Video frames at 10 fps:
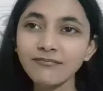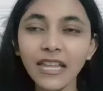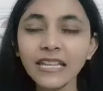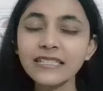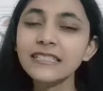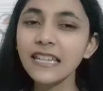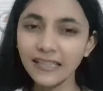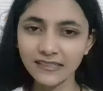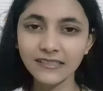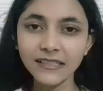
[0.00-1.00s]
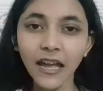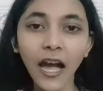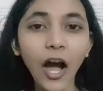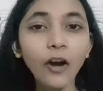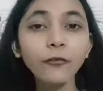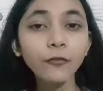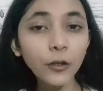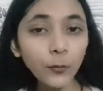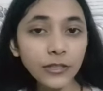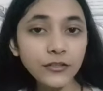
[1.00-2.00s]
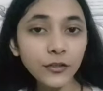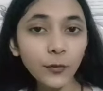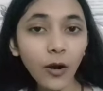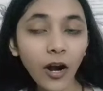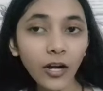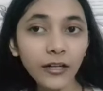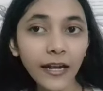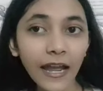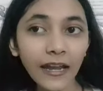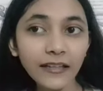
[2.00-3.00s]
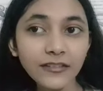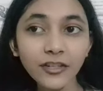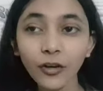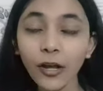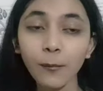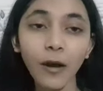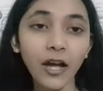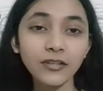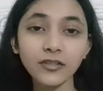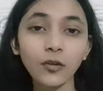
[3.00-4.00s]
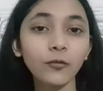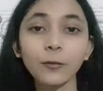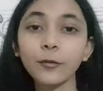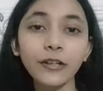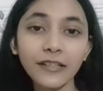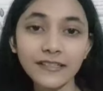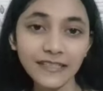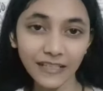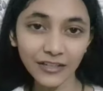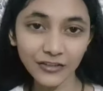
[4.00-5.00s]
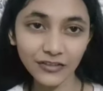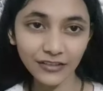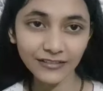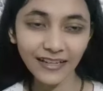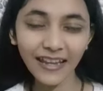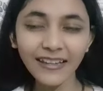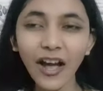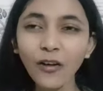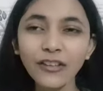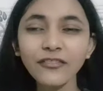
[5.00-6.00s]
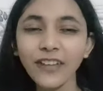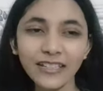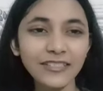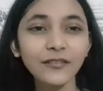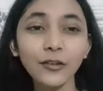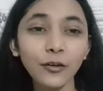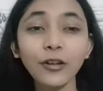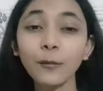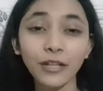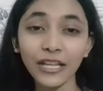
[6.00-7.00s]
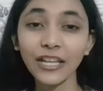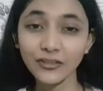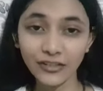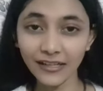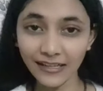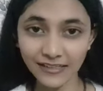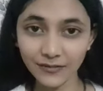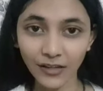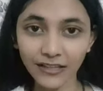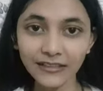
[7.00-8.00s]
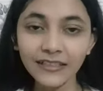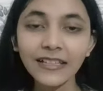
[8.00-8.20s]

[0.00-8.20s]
it tests how fluent you are and your command over pronunciation and how effective your communication is well.